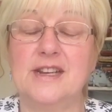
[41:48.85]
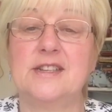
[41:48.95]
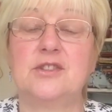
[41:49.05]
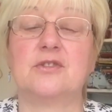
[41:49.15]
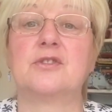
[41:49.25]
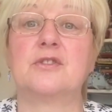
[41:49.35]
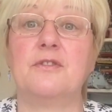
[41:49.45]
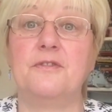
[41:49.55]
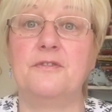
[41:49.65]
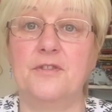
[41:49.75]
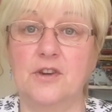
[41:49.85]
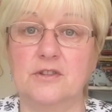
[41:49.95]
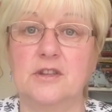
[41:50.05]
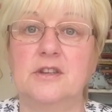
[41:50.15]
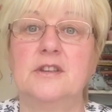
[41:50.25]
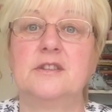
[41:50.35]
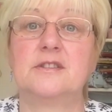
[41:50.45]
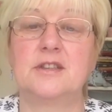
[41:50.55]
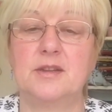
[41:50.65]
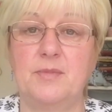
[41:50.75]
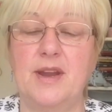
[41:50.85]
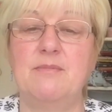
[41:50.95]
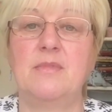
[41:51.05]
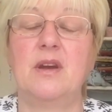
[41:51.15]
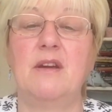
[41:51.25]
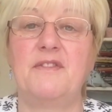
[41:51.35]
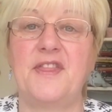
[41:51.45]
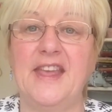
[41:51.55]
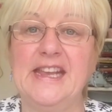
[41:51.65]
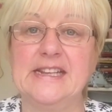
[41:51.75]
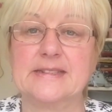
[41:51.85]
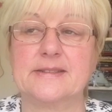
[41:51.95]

is just full to the brim of things.